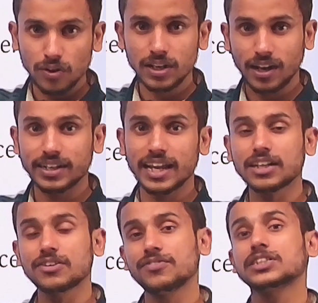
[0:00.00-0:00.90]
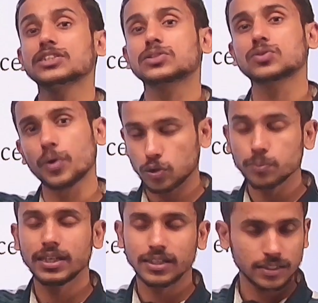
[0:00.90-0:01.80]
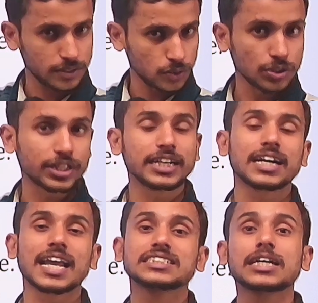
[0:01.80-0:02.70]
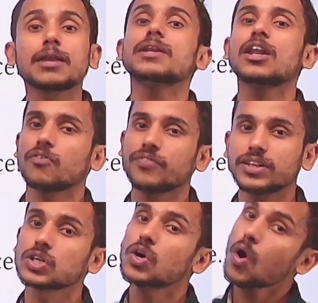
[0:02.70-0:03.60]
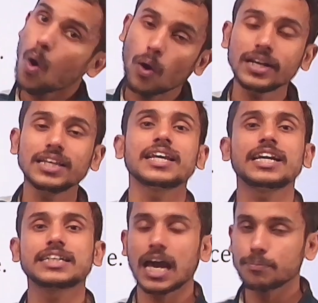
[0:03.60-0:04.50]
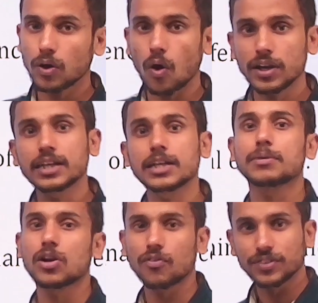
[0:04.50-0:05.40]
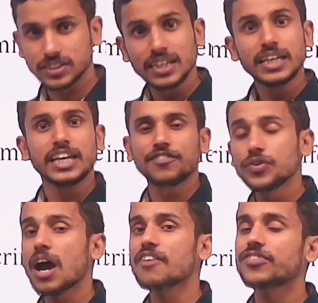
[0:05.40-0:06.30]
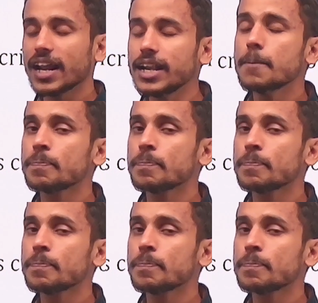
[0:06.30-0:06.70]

conduct which is going to be treated as criminal offence. Only then it can be called a criminal offence. If you have read